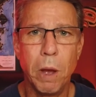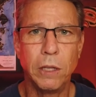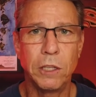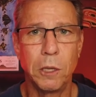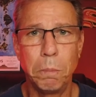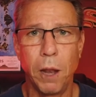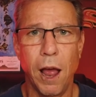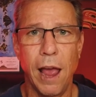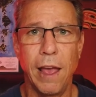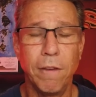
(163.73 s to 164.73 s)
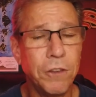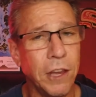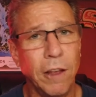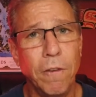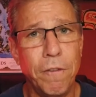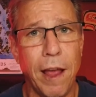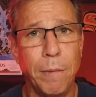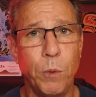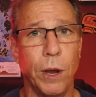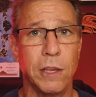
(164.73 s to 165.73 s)
month supply of single
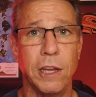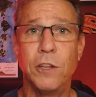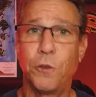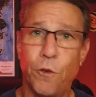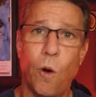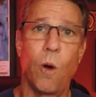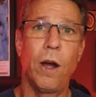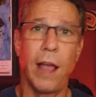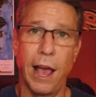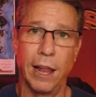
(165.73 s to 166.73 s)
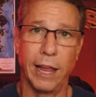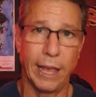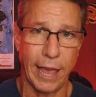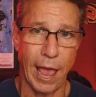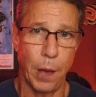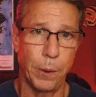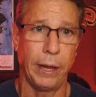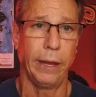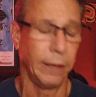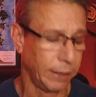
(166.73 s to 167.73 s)
family residents for LA County,